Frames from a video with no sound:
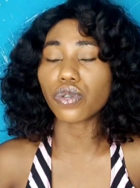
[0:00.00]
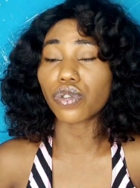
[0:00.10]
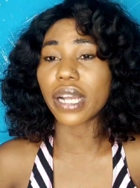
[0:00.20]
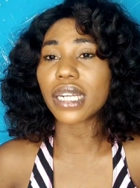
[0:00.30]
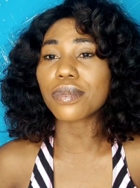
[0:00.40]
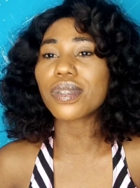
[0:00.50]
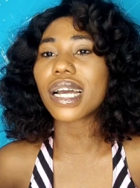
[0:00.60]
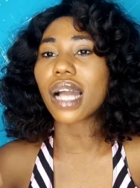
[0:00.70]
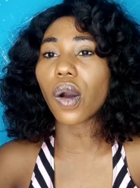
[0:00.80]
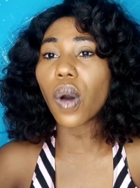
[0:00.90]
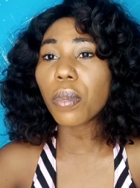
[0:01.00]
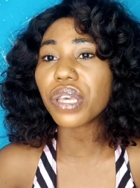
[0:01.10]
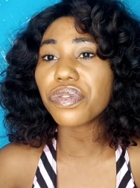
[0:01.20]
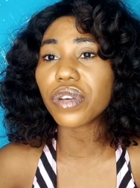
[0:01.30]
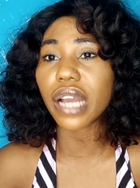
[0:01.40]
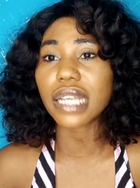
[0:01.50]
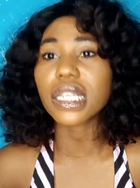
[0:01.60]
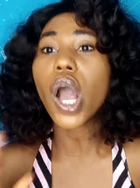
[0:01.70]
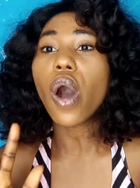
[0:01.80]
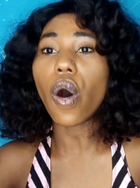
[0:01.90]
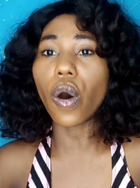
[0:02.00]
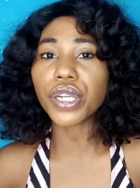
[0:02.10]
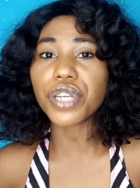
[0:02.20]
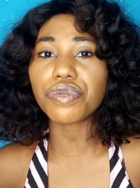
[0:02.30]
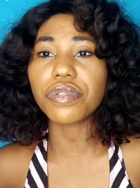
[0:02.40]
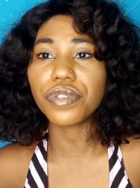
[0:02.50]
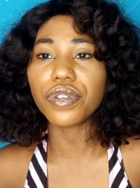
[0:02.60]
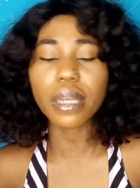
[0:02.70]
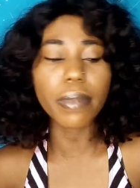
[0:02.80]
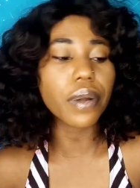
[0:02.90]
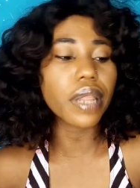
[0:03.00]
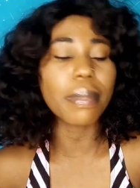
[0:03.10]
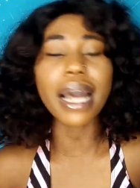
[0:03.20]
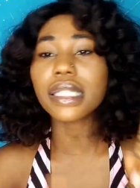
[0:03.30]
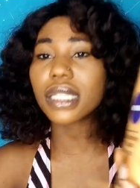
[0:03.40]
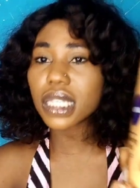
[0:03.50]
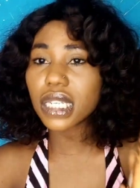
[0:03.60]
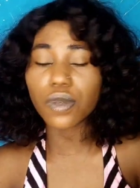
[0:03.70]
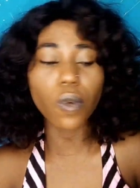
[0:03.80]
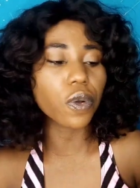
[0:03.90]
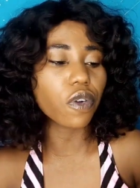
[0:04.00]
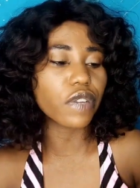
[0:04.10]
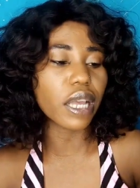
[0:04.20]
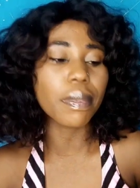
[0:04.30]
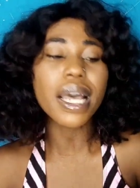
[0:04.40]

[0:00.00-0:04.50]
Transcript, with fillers: try them so that I can come give you guys honest reviews about them. And this is one of them.